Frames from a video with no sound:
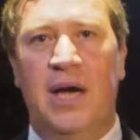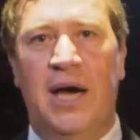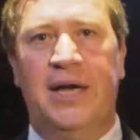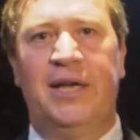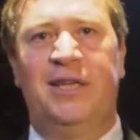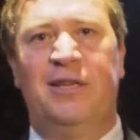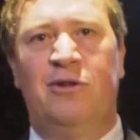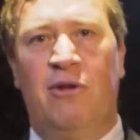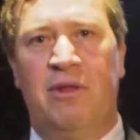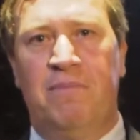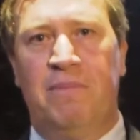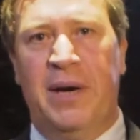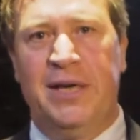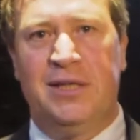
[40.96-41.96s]
And it is on the
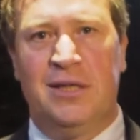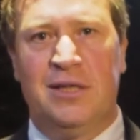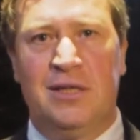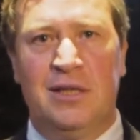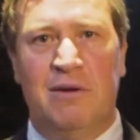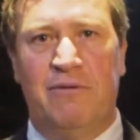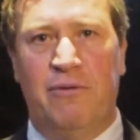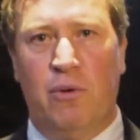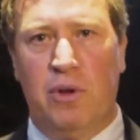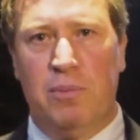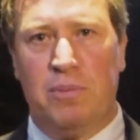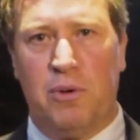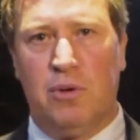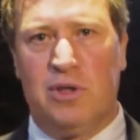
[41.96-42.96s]
basis of all
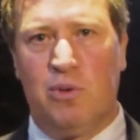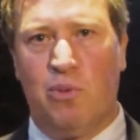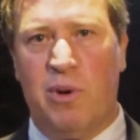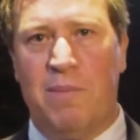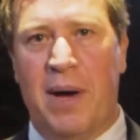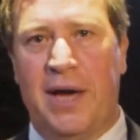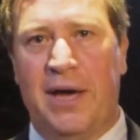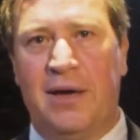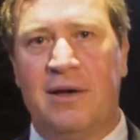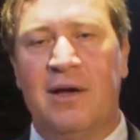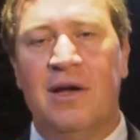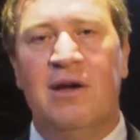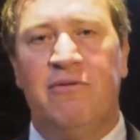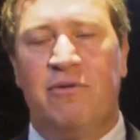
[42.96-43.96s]
the ports that we make
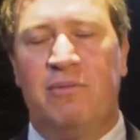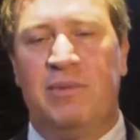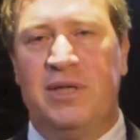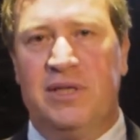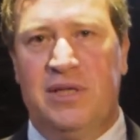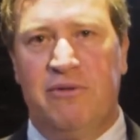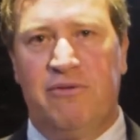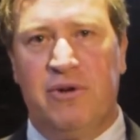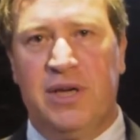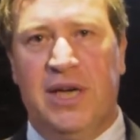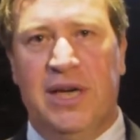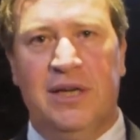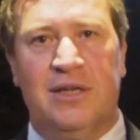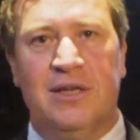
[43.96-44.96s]
from these different
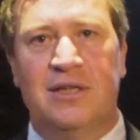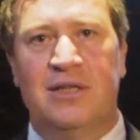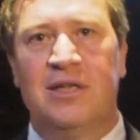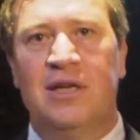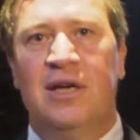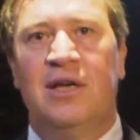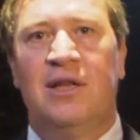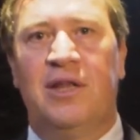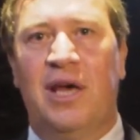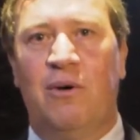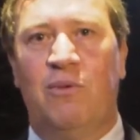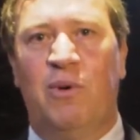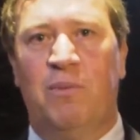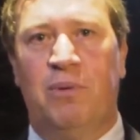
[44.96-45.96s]
quintas
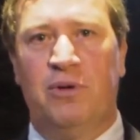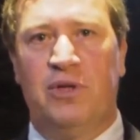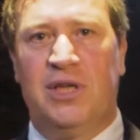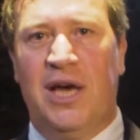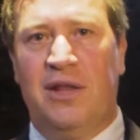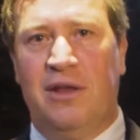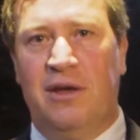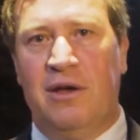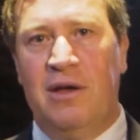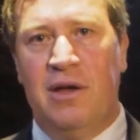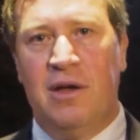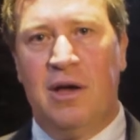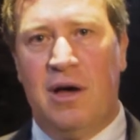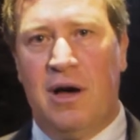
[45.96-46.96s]
that we put together
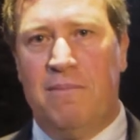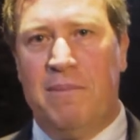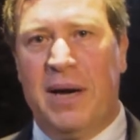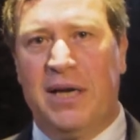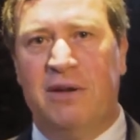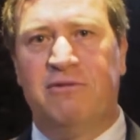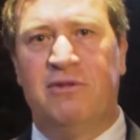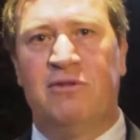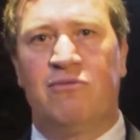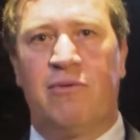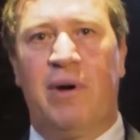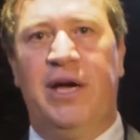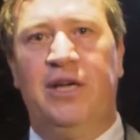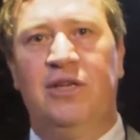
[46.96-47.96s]
our magnificent
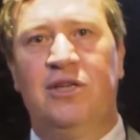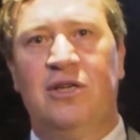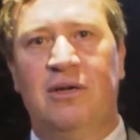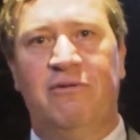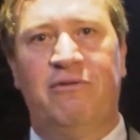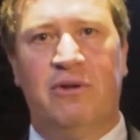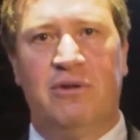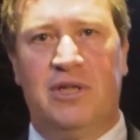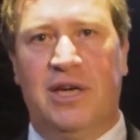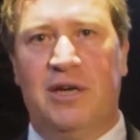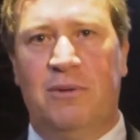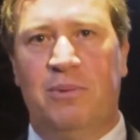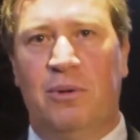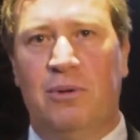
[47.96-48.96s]
range of
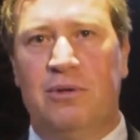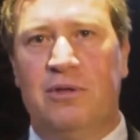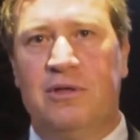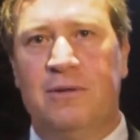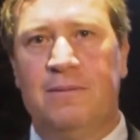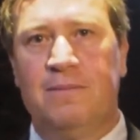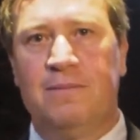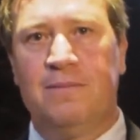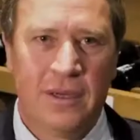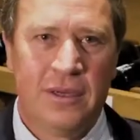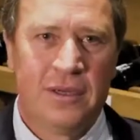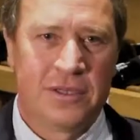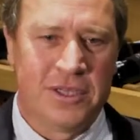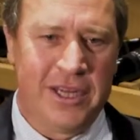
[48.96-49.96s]
Fonseca ports.
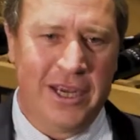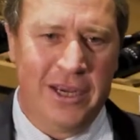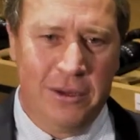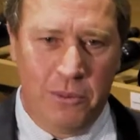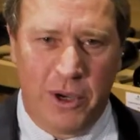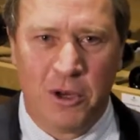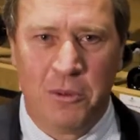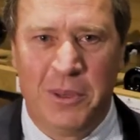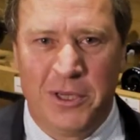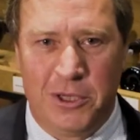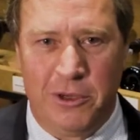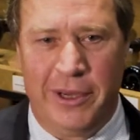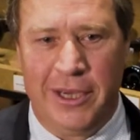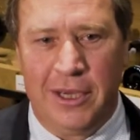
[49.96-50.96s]
Today, we're going to be
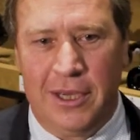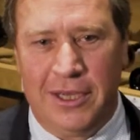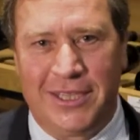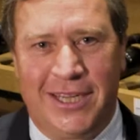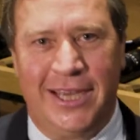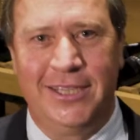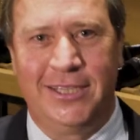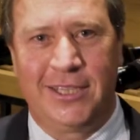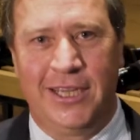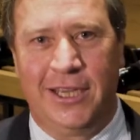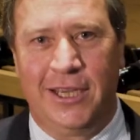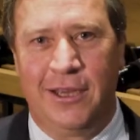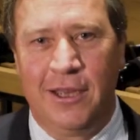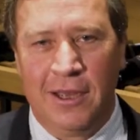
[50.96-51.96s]
doing a
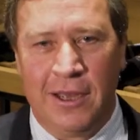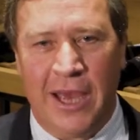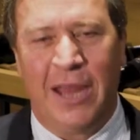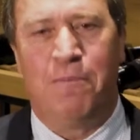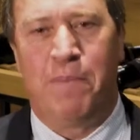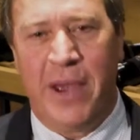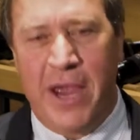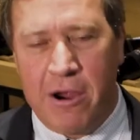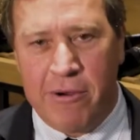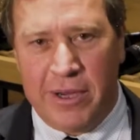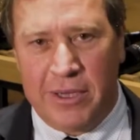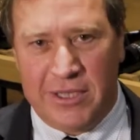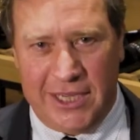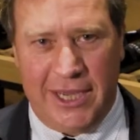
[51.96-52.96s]
tasting and
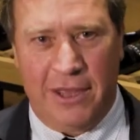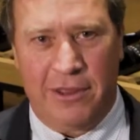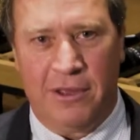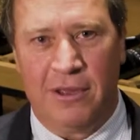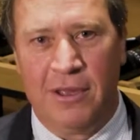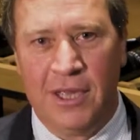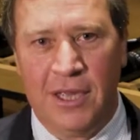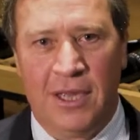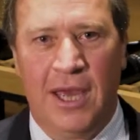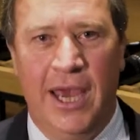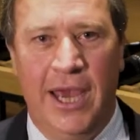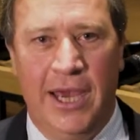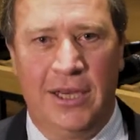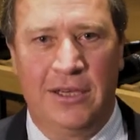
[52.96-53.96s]
pairing together.
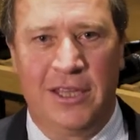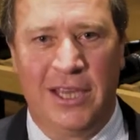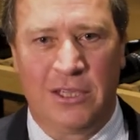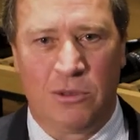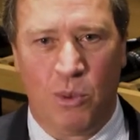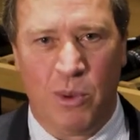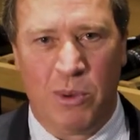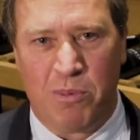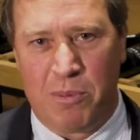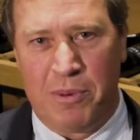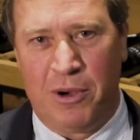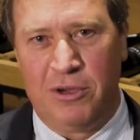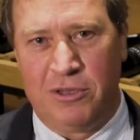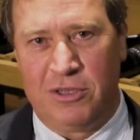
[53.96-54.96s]
And that's what we
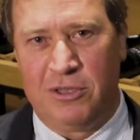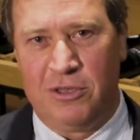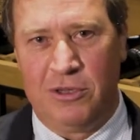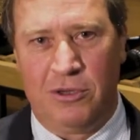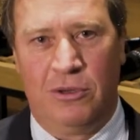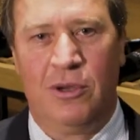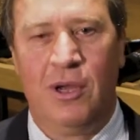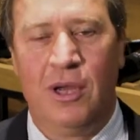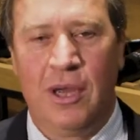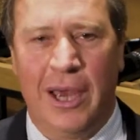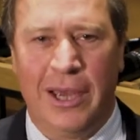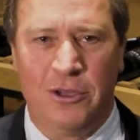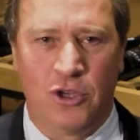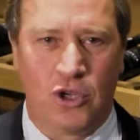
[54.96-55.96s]
propose to do and